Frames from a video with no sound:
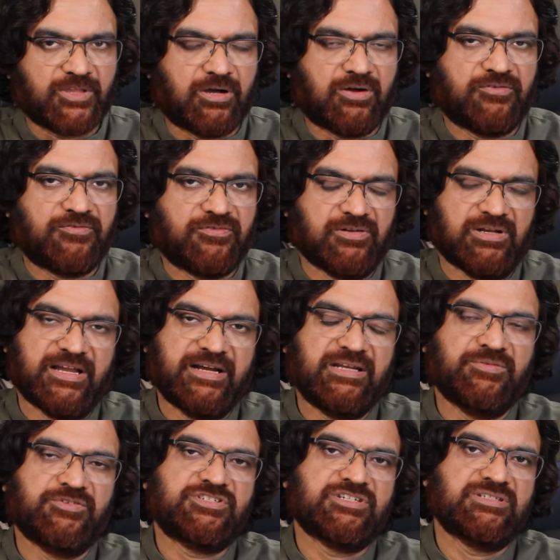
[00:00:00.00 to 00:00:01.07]
of
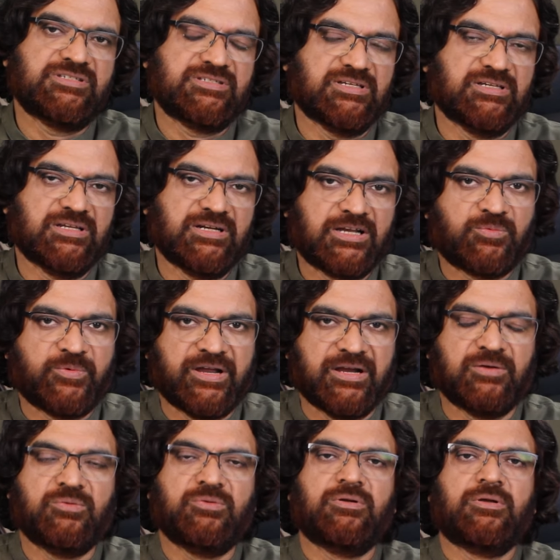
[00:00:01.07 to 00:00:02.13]
lighting which is
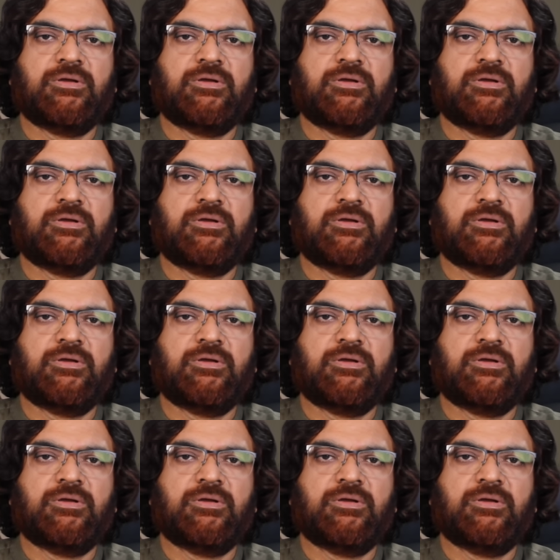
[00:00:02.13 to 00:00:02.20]
required.